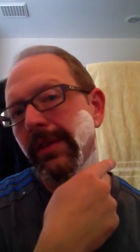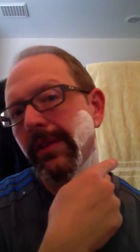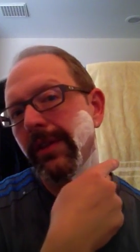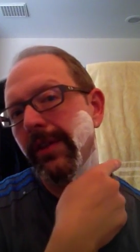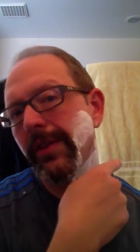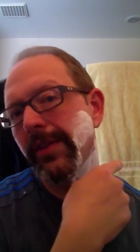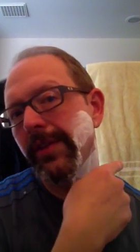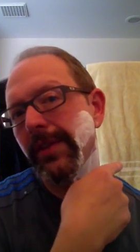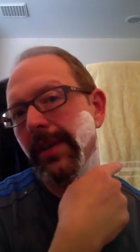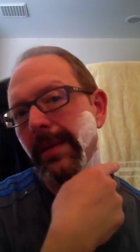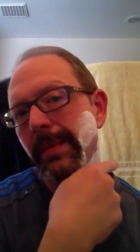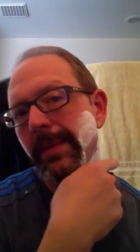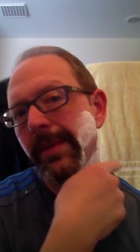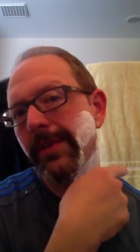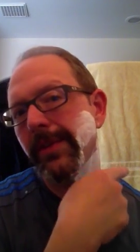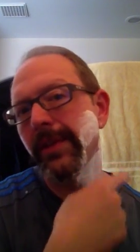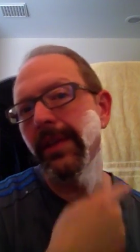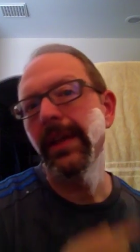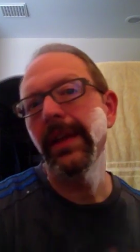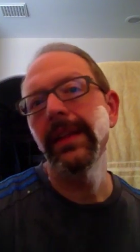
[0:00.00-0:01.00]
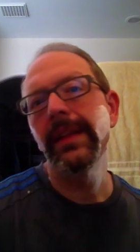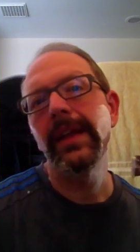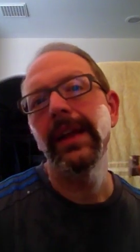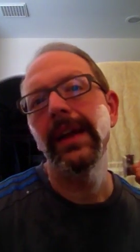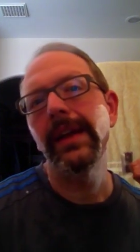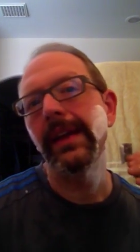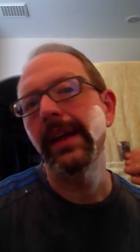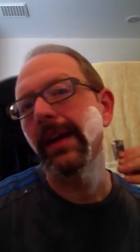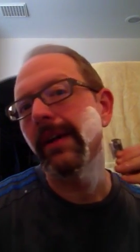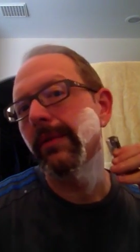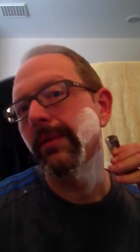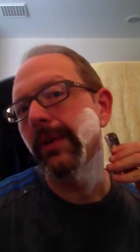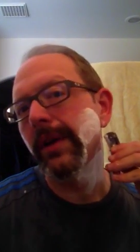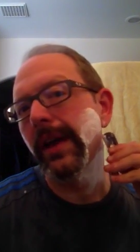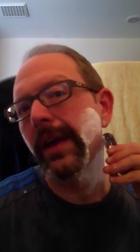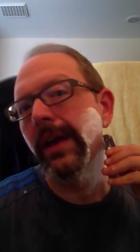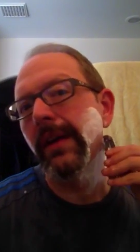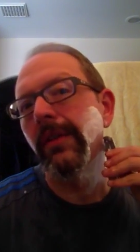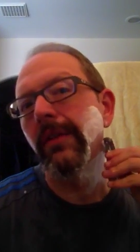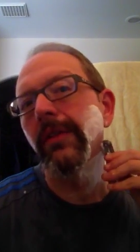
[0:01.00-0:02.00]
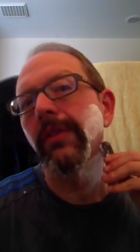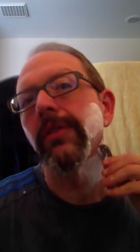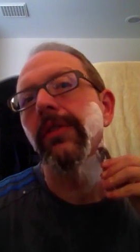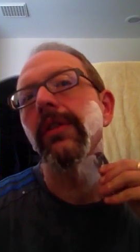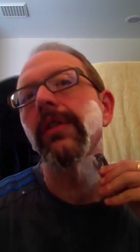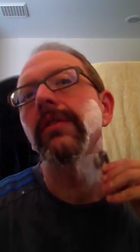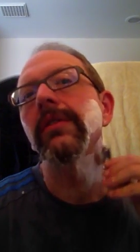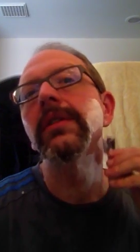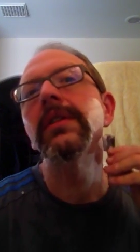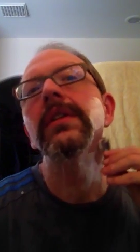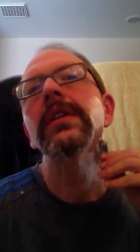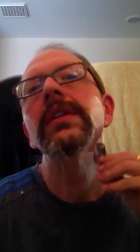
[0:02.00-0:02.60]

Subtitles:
to the side, but slightly at a downward angle. So